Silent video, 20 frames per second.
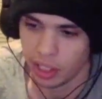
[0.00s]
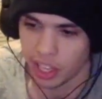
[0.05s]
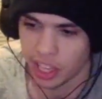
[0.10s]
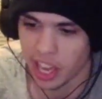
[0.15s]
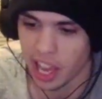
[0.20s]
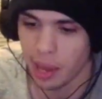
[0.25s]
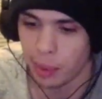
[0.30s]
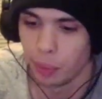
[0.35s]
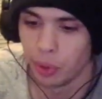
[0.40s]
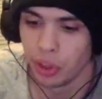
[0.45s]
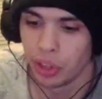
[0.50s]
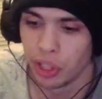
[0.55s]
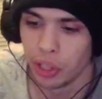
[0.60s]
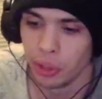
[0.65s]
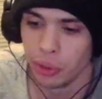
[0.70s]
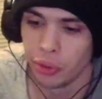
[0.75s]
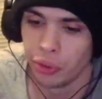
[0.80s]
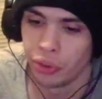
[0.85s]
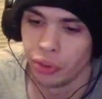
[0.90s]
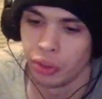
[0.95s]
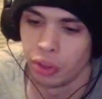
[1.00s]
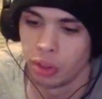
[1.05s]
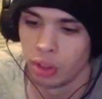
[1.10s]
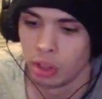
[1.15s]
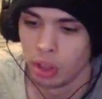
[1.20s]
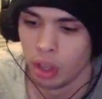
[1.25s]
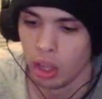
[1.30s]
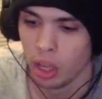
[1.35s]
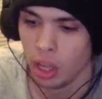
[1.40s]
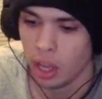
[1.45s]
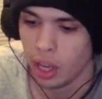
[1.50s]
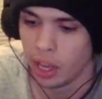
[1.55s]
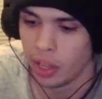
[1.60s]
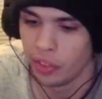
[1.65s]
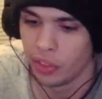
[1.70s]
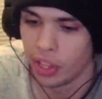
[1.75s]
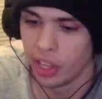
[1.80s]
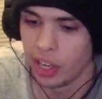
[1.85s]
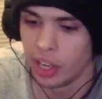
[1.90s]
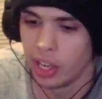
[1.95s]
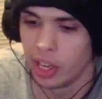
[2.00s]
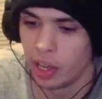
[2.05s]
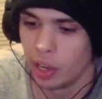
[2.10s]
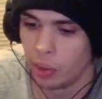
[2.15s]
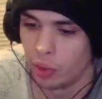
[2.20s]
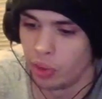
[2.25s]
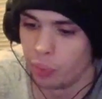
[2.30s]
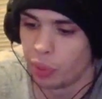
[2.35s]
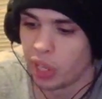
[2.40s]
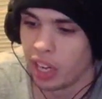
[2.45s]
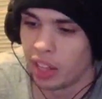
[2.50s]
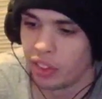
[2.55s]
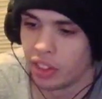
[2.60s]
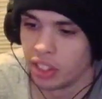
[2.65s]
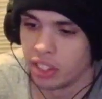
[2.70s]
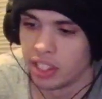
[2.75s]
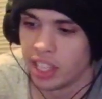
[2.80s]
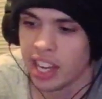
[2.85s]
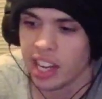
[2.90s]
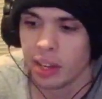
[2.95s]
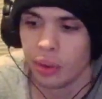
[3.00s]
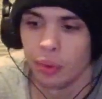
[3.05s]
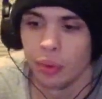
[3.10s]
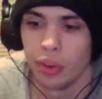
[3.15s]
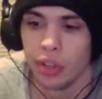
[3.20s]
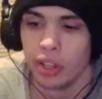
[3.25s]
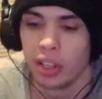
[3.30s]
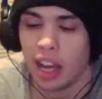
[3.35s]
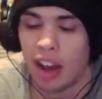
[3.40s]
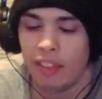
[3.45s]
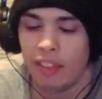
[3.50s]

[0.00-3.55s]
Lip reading: It came with those. And then we got the second one.